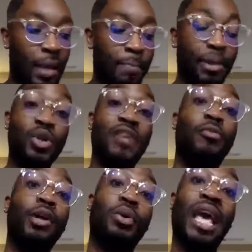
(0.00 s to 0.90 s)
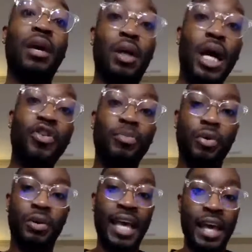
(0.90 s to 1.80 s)
Right? But you have to be okay and
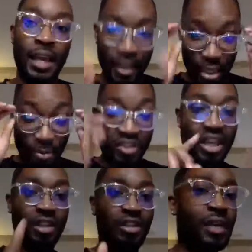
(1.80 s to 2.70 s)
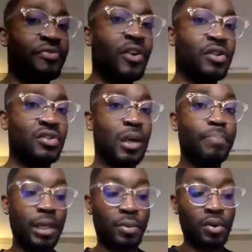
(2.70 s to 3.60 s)
comfortable with that. Let me take it a step
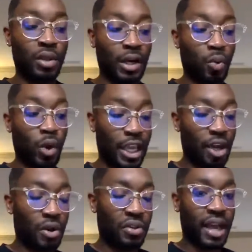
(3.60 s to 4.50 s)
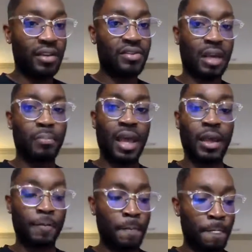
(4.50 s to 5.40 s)
further. Some people will hear that and say,
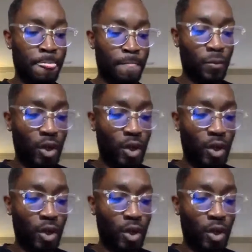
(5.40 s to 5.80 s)
man,